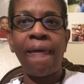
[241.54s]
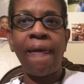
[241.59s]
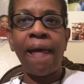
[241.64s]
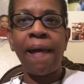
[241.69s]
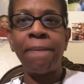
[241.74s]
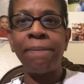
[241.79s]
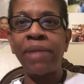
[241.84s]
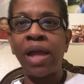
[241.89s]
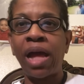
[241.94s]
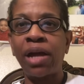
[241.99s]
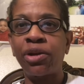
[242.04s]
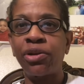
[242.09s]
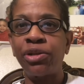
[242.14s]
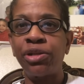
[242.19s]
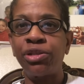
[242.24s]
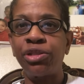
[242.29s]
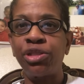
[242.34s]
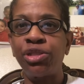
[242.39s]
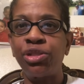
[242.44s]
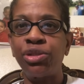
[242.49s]
I'm not going
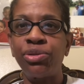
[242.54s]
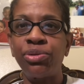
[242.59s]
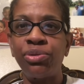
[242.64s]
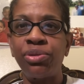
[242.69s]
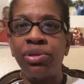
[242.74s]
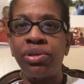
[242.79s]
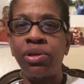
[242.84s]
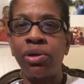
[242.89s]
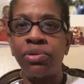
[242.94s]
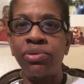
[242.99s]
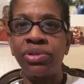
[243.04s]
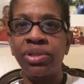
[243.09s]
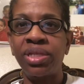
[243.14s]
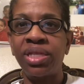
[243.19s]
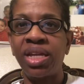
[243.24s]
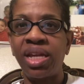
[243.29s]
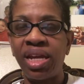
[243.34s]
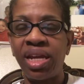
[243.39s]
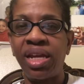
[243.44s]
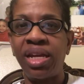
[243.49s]
to do those
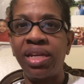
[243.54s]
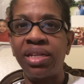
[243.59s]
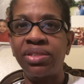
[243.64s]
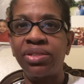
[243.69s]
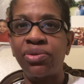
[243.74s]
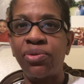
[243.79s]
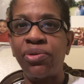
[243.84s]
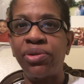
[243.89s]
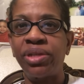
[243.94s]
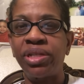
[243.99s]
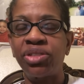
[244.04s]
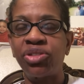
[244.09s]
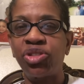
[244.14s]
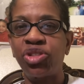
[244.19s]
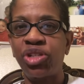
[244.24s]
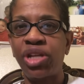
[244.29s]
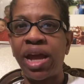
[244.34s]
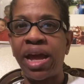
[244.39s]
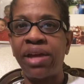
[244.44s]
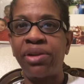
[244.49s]
things on this
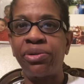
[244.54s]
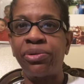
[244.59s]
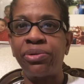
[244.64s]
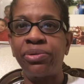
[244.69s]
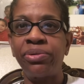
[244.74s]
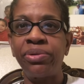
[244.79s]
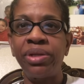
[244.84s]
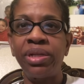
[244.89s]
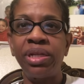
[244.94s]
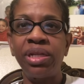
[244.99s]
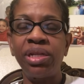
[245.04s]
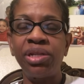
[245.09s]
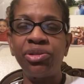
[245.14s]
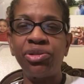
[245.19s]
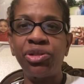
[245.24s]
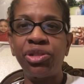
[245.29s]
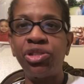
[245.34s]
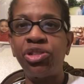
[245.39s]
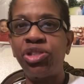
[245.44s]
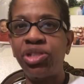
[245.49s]
channel
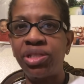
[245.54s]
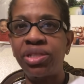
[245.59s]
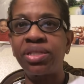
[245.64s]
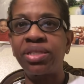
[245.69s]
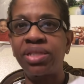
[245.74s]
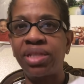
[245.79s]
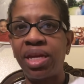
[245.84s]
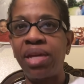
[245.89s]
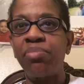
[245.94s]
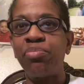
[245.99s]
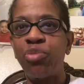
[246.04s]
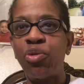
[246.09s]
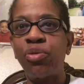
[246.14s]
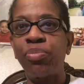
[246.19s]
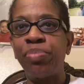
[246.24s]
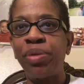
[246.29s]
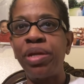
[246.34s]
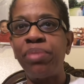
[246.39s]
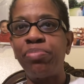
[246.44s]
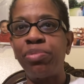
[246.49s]
to just get more
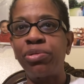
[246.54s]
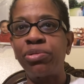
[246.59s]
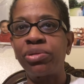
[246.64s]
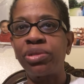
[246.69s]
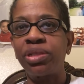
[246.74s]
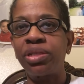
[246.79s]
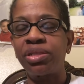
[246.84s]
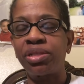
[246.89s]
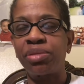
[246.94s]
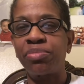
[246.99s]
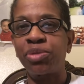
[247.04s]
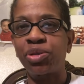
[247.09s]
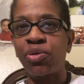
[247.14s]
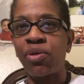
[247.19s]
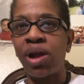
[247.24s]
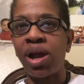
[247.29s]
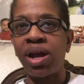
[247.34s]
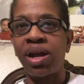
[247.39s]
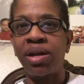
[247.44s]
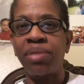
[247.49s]
people to
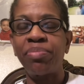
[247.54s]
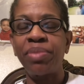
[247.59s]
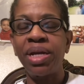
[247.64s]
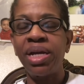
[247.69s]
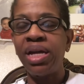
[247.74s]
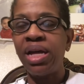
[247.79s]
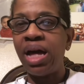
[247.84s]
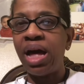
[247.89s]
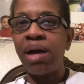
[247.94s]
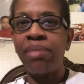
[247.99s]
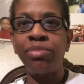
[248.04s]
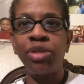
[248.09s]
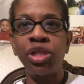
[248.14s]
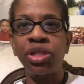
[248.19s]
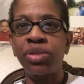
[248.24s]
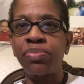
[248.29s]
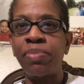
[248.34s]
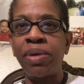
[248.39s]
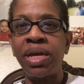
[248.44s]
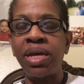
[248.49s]
subscribe. I'm
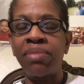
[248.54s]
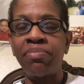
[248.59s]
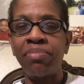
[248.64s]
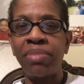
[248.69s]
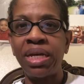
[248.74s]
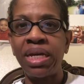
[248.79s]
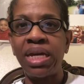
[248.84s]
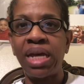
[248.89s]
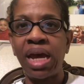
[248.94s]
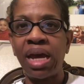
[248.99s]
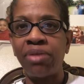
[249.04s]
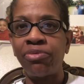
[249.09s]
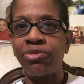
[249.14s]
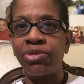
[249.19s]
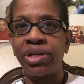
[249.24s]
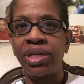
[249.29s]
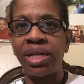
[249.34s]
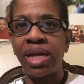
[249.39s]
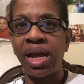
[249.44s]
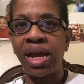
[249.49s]
just being me
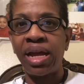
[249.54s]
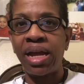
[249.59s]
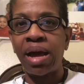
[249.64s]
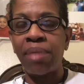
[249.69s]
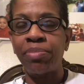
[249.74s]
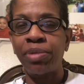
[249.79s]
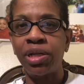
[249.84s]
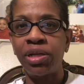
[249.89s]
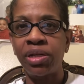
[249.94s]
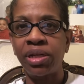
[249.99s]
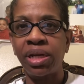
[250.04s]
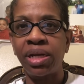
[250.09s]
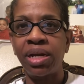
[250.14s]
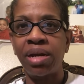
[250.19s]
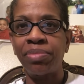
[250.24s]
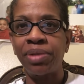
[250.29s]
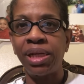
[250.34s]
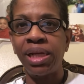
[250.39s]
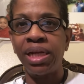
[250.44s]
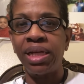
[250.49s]
every day. I'm cooking,
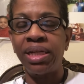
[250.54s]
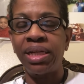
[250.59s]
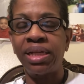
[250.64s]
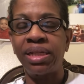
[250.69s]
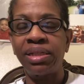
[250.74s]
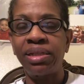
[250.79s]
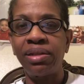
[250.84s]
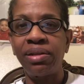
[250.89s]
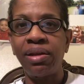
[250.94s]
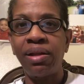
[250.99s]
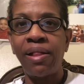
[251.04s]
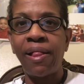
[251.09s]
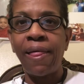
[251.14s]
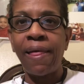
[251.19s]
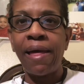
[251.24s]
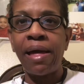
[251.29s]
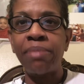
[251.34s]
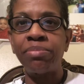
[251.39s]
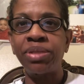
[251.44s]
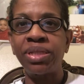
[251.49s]
I'm cleaning,
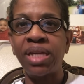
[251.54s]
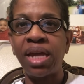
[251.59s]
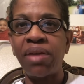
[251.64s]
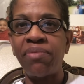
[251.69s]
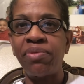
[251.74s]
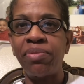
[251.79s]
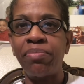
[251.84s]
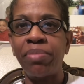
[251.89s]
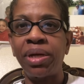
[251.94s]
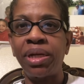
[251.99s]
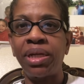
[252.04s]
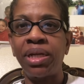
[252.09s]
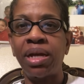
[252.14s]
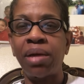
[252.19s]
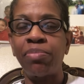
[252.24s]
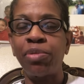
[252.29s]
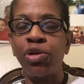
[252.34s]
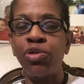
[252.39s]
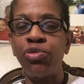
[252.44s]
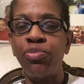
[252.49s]
I'm saving money,
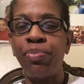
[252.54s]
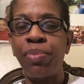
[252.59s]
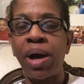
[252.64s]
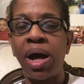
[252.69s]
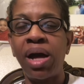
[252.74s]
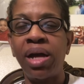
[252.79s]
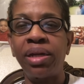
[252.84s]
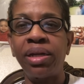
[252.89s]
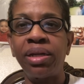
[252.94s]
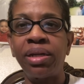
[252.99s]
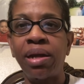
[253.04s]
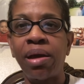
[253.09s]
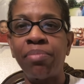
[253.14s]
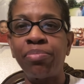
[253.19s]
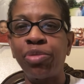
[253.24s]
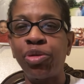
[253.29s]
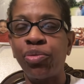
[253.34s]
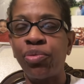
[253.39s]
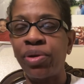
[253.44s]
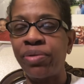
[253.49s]
I'm couponing, I'm
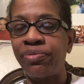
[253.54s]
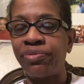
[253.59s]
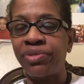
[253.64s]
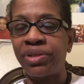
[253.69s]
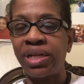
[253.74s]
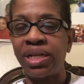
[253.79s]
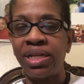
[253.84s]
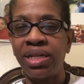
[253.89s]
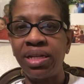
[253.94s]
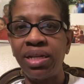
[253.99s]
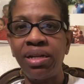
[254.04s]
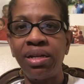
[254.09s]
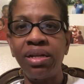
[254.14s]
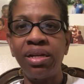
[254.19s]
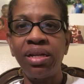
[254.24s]
thrifting,